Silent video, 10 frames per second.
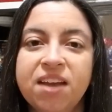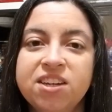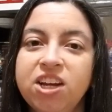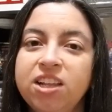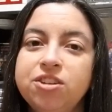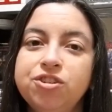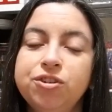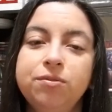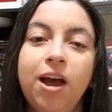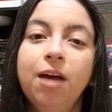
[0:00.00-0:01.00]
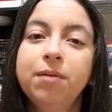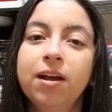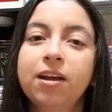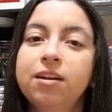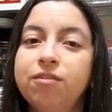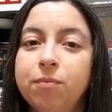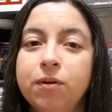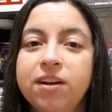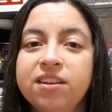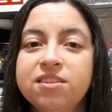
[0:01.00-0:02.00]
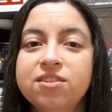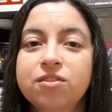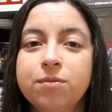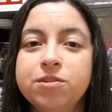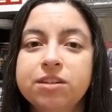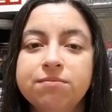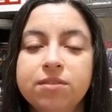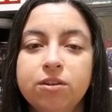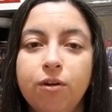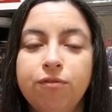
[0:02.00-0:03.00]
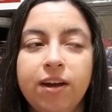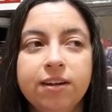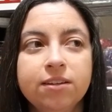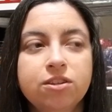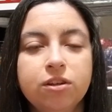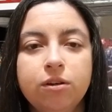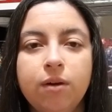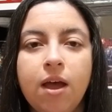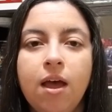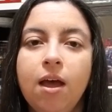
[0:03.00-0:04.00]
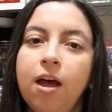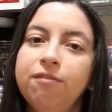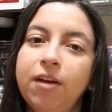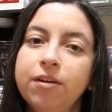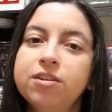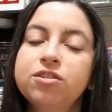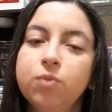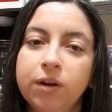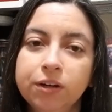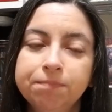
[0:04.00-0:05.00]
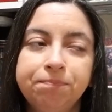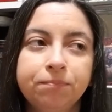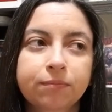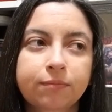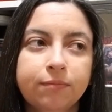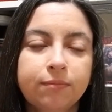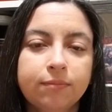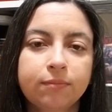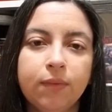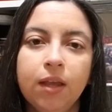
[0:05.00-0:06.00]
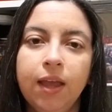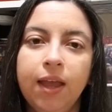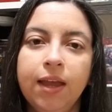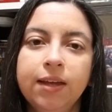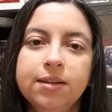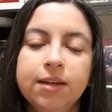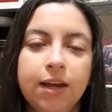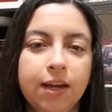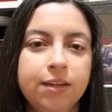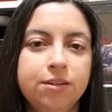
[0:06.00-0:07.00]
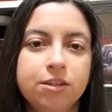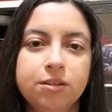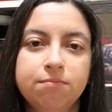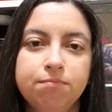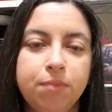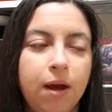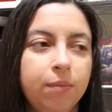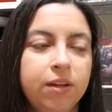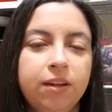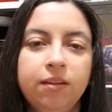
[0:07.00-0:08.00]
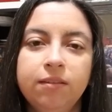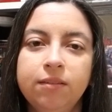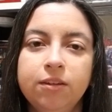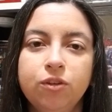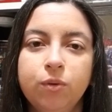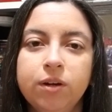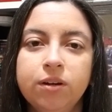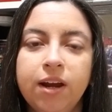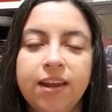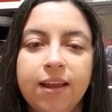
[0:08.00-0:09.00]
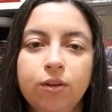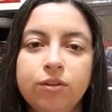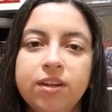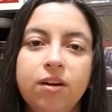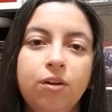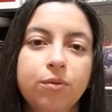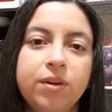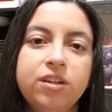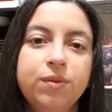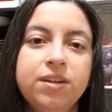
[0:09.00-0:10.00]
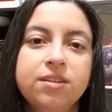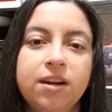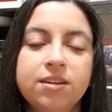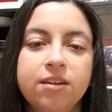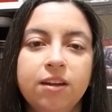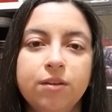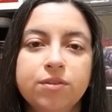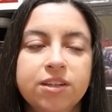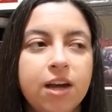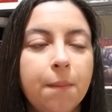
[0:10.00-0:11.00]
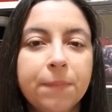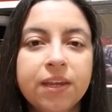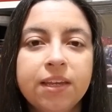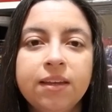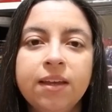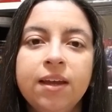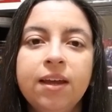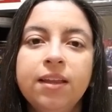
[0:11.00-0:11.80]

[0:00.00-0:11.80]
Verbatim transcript: I challenge you, I'm not going to even put it in the description. Go find it. So I found his Twitter and I just popped in the Twitter and I looked at all the retweets and I saw there was a company